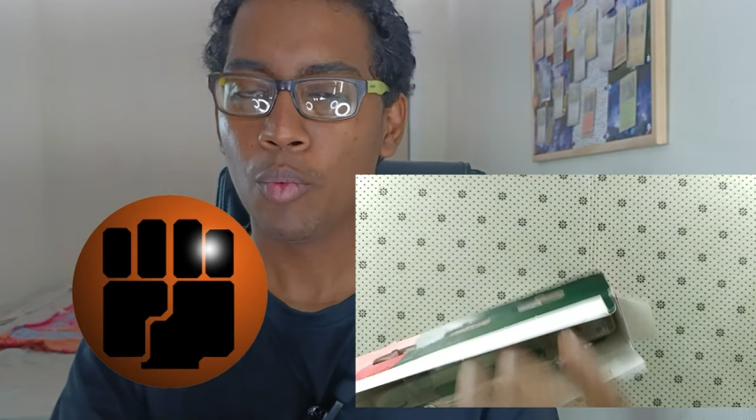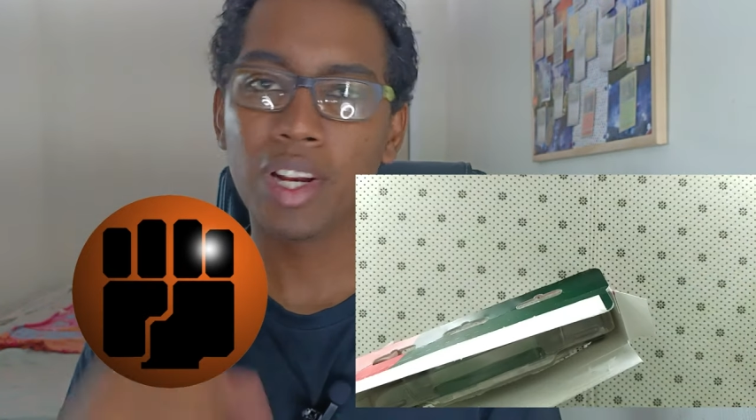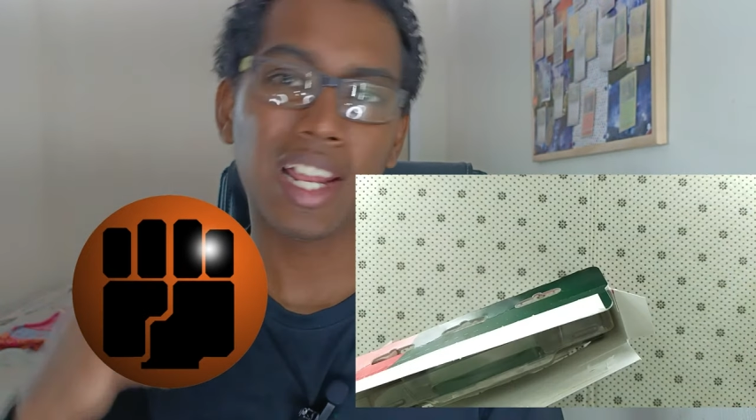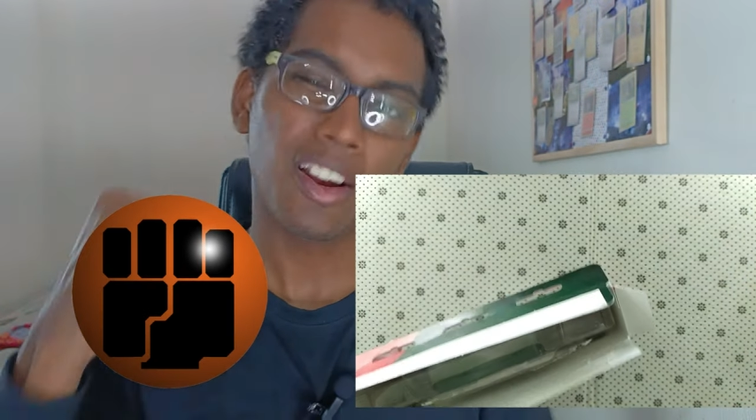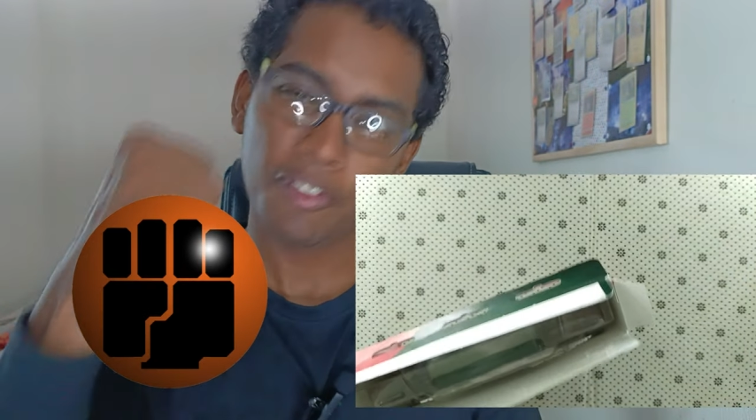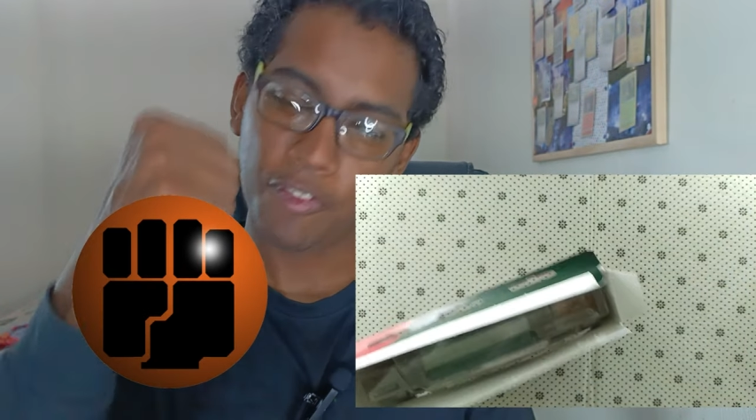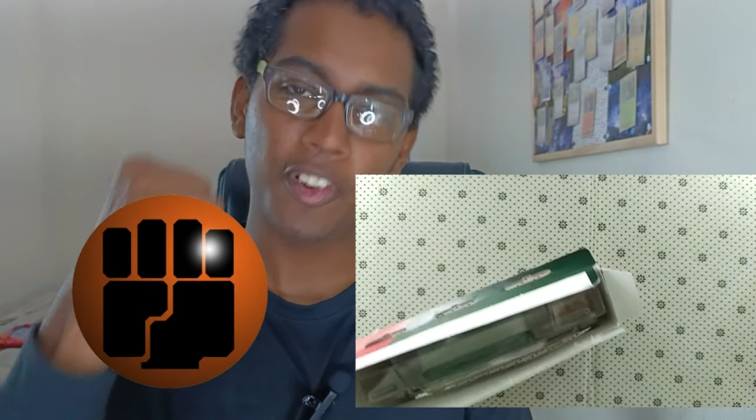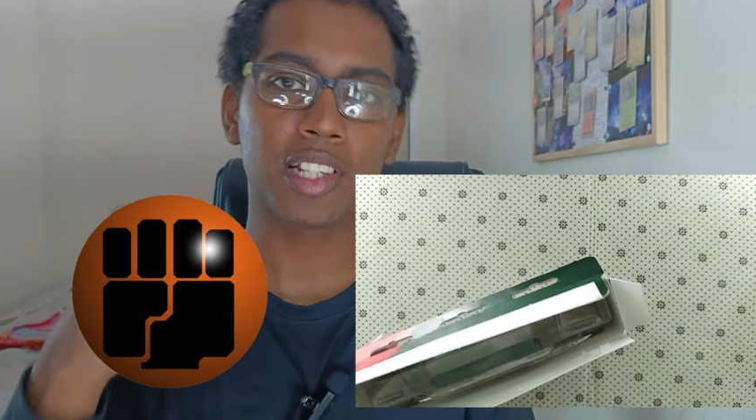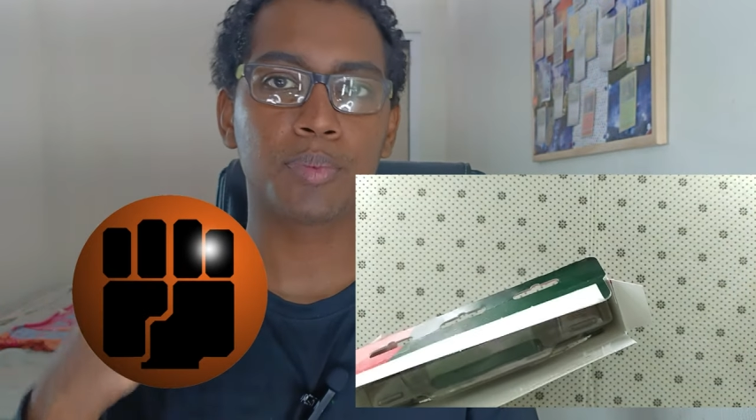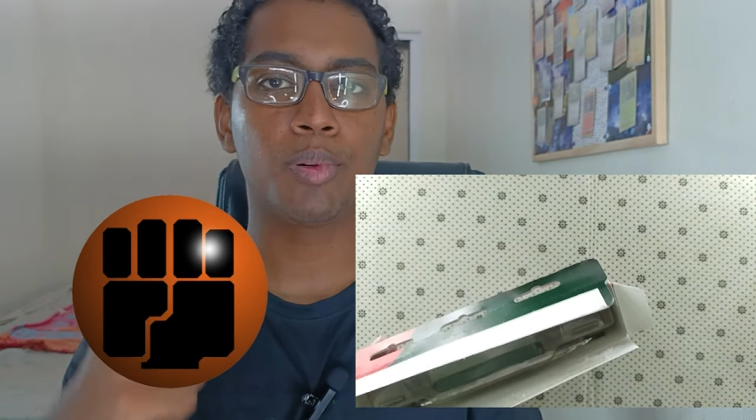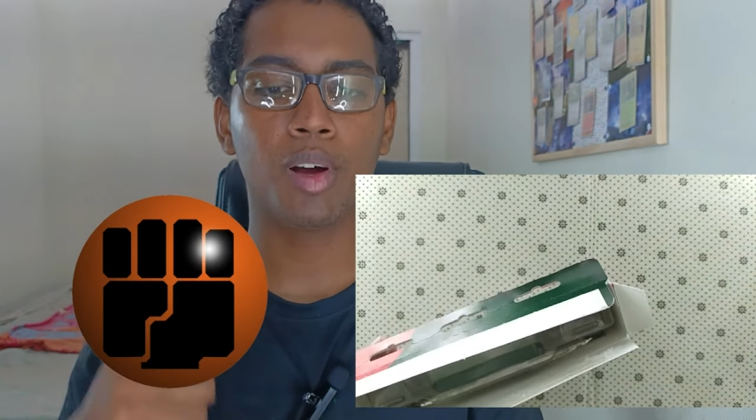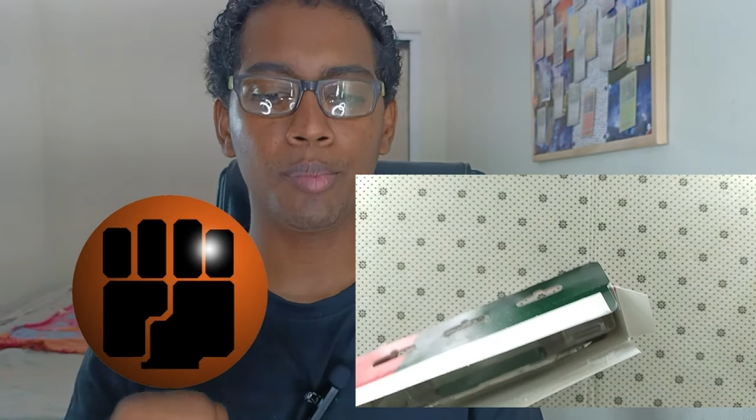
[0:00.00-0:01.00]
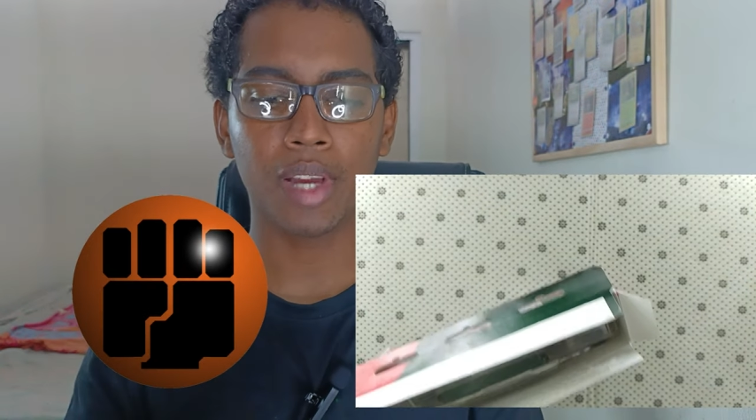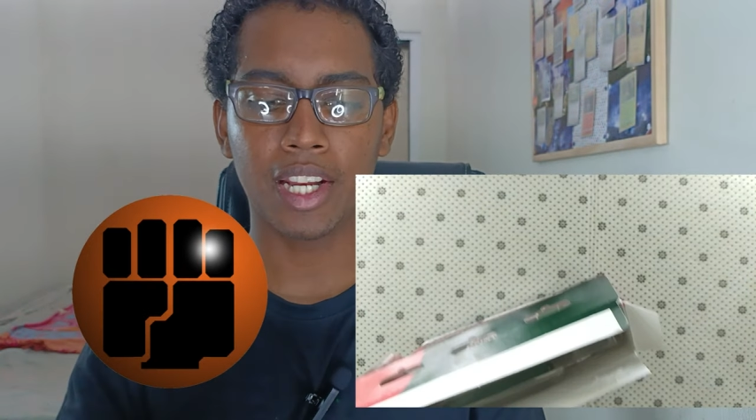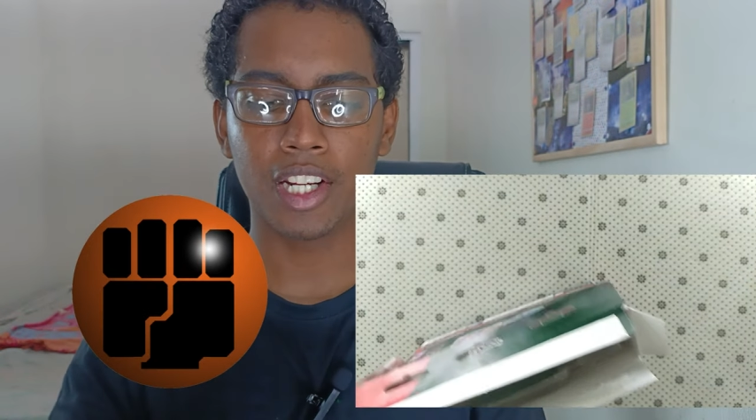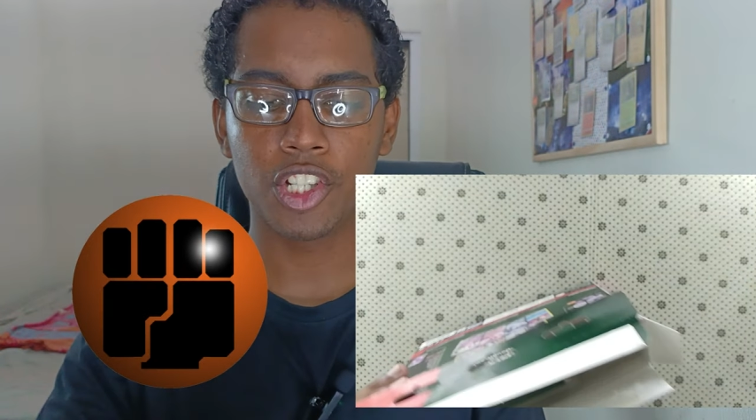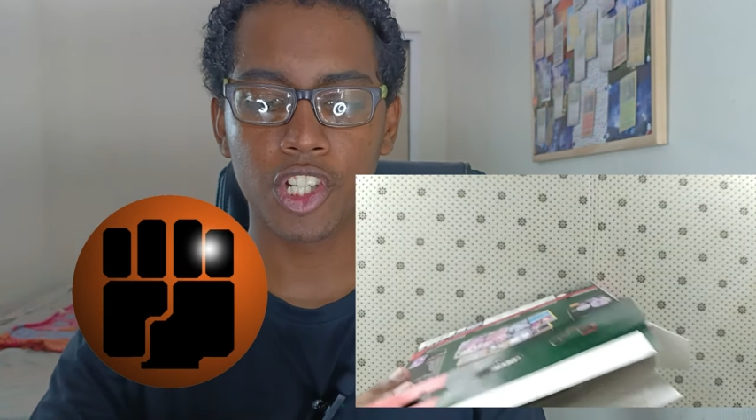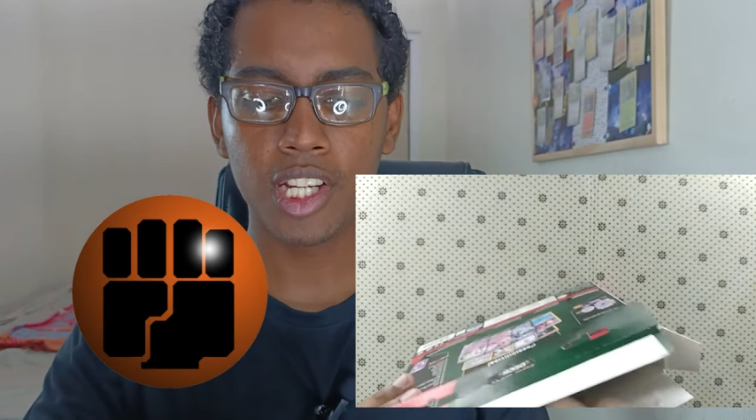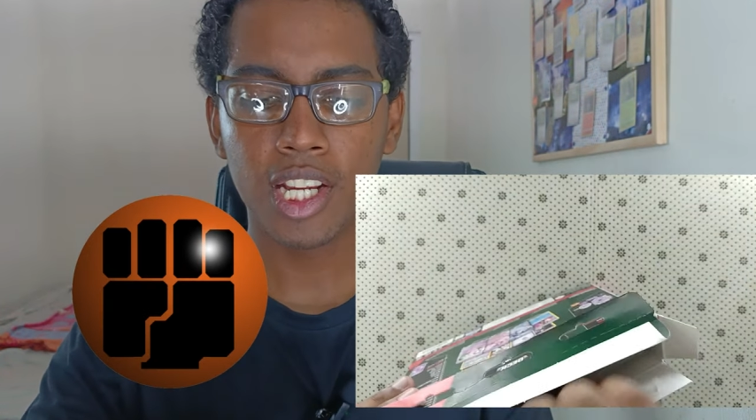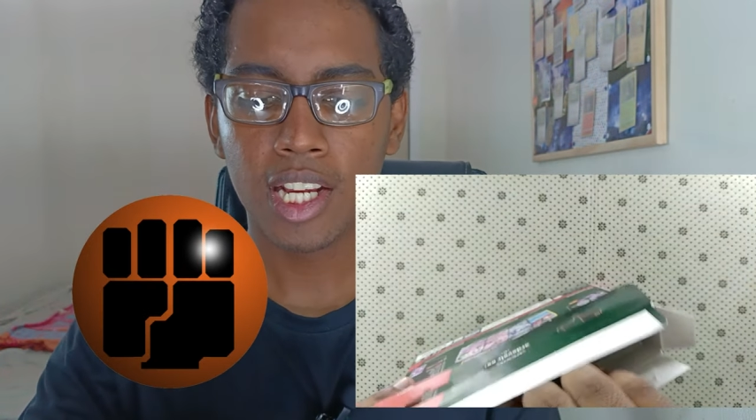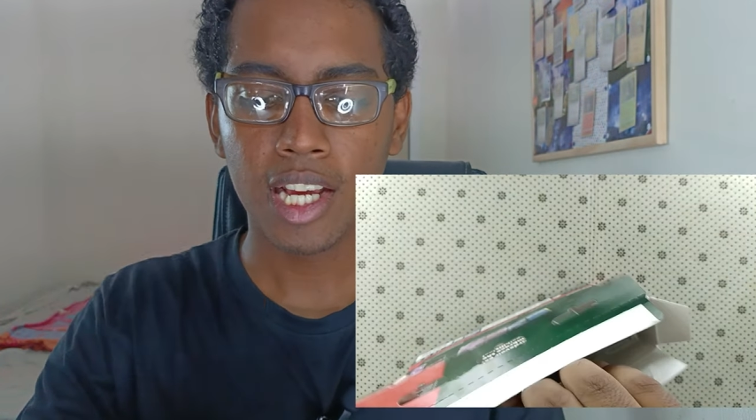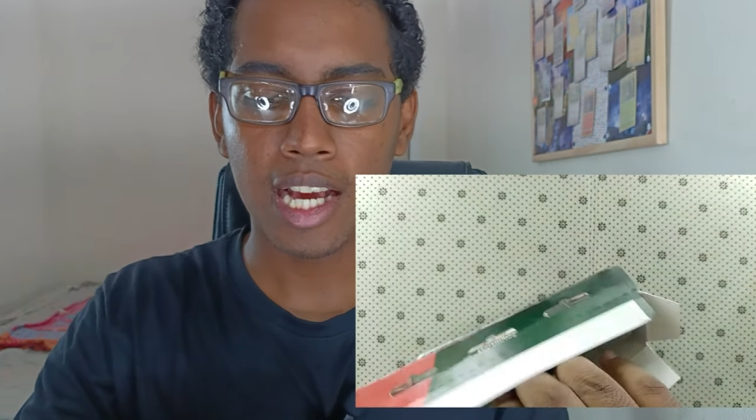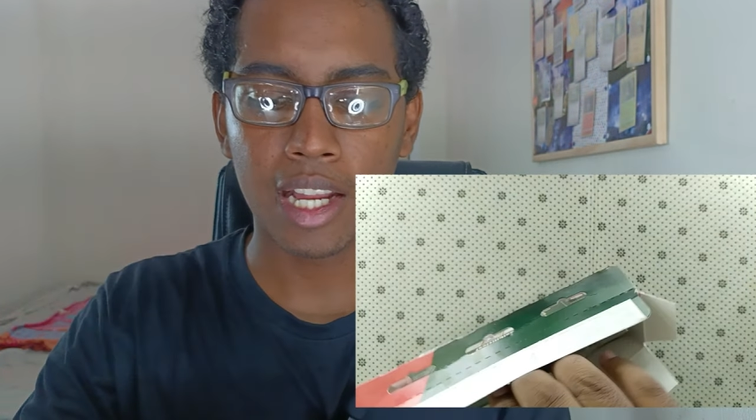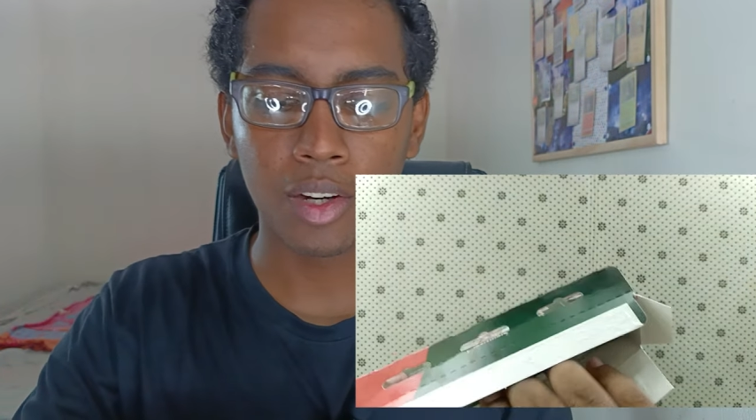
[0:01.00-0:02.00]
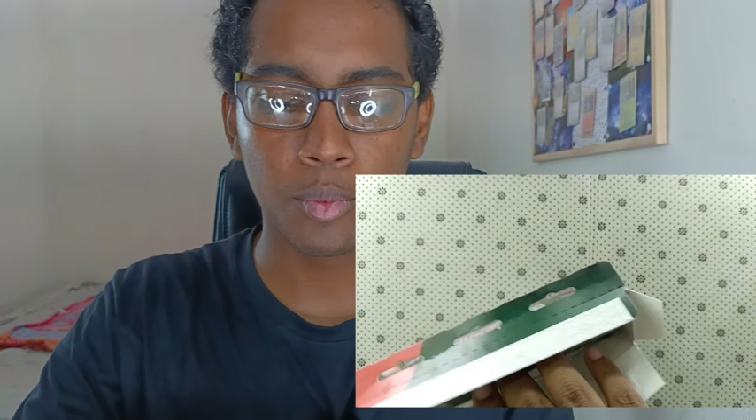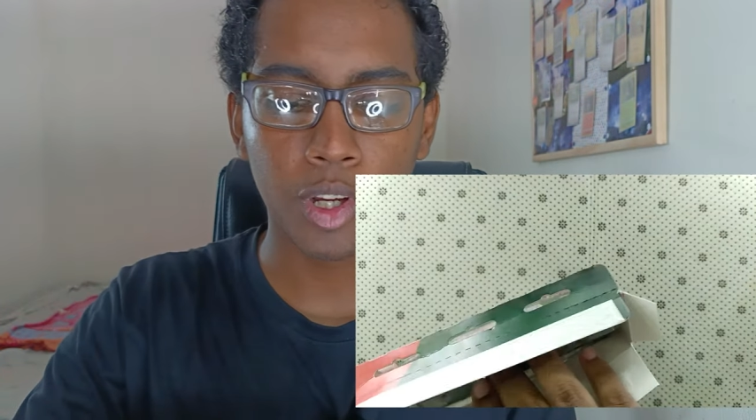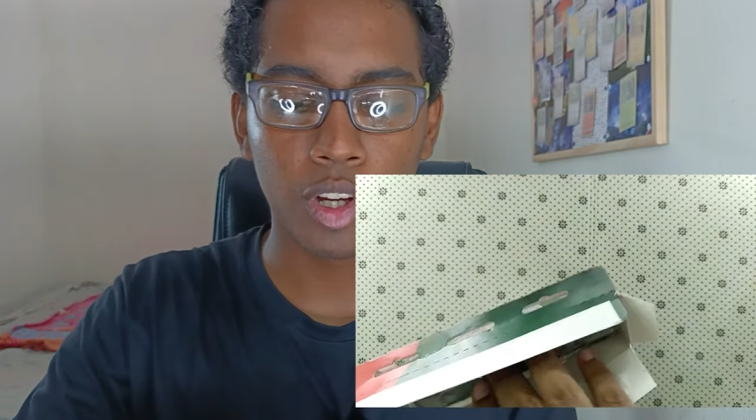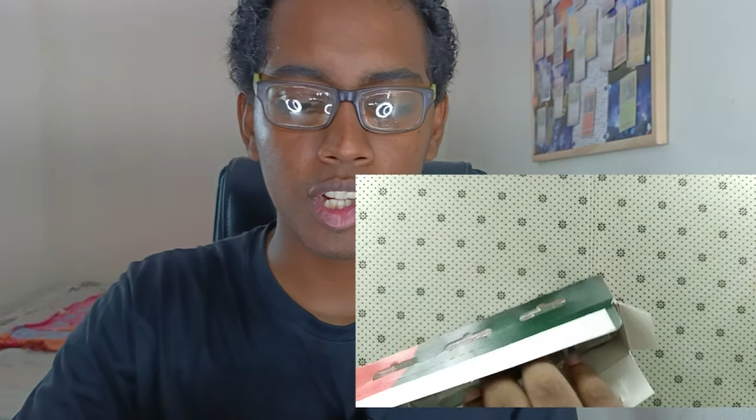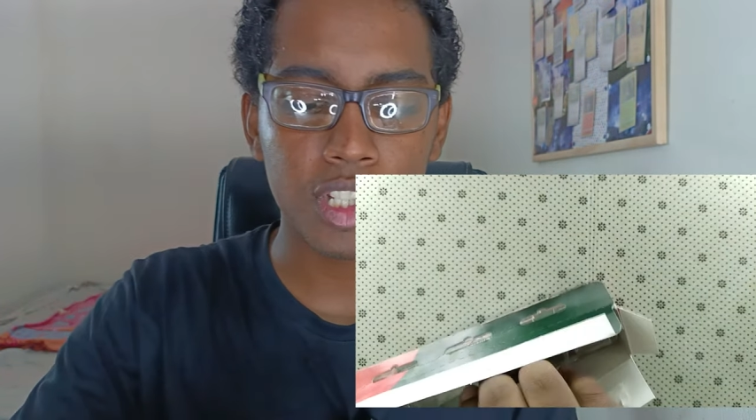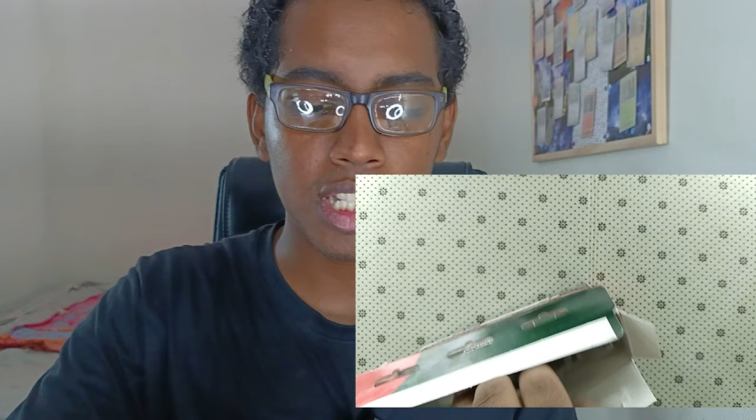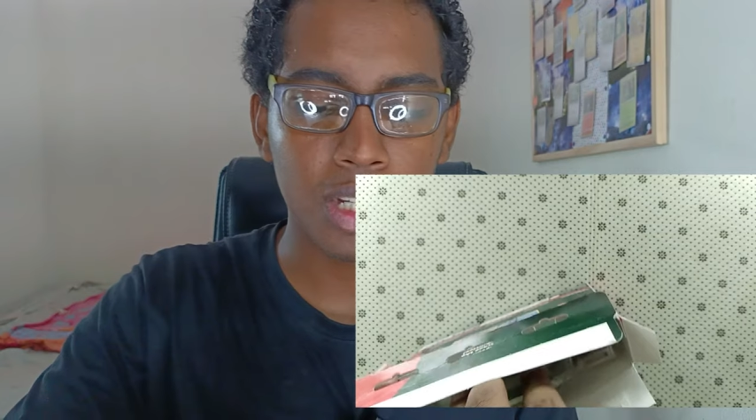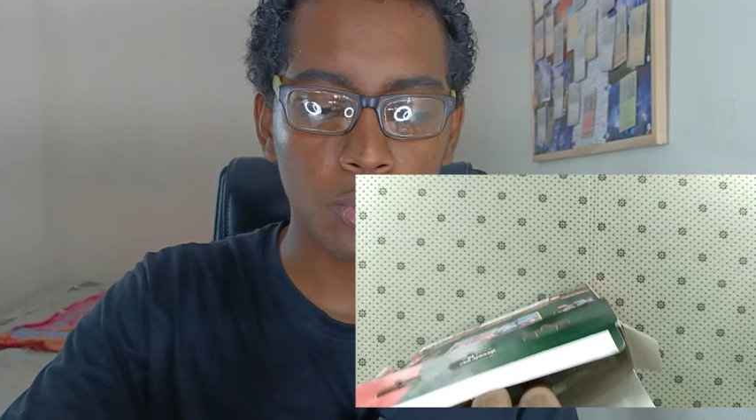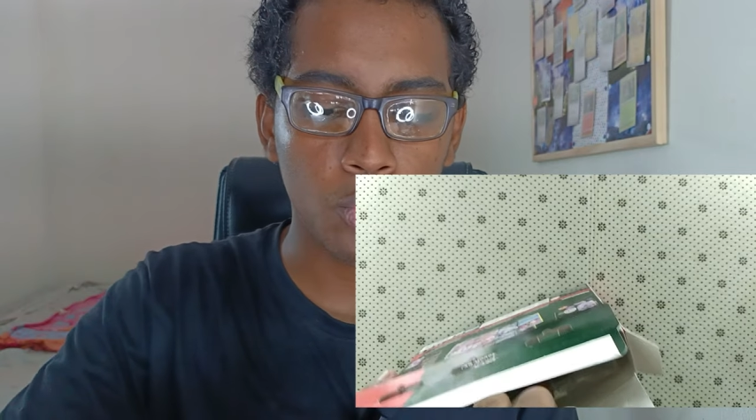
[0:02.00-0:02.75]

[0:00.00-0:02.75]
with that fist pump energy, and we're gonna see